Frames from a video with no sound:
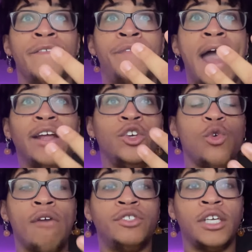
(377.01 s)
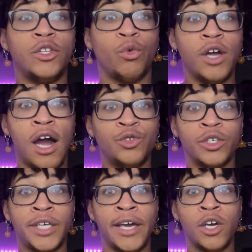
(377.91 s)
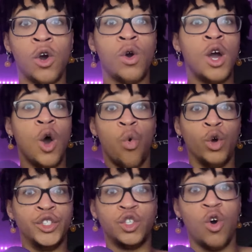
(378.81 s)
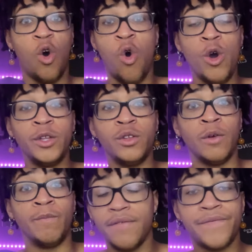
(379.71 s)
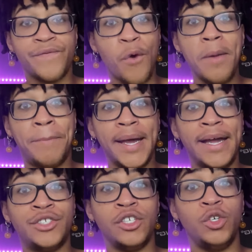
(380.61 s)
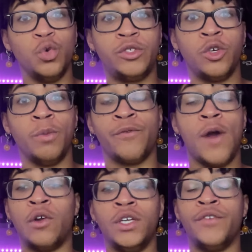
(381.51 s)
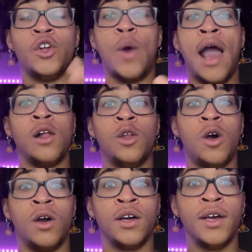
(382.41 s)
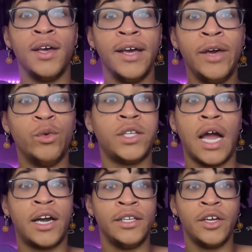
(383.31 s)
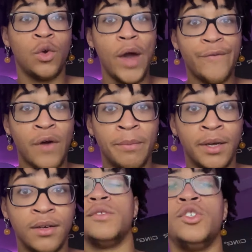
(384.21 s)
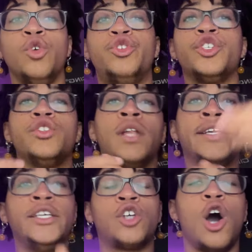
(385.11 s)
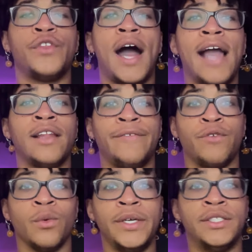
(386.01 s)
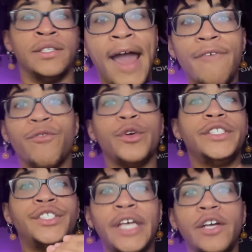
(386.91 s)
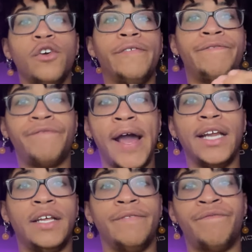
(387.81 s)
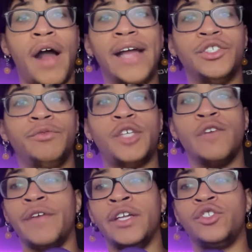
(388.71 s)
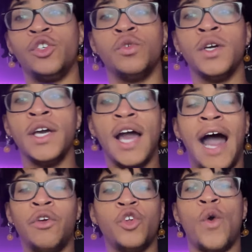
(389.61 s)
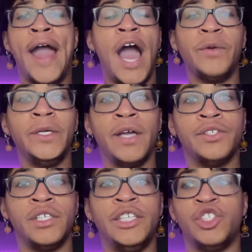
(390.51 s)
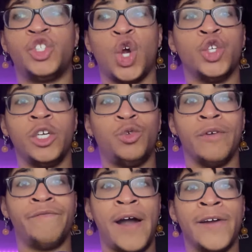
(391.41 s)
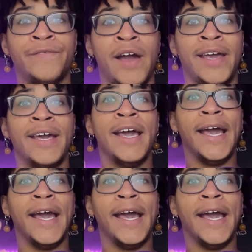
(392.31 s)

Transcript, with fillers: That UFC 300 KO was on the front page of YouTube for I don't even know how long. It was like I couldn't get away from it. You just, like, he's called the highlight for a reason. Every single fight he finds himself into, I don't know how he does it, he just turns it into a firefight.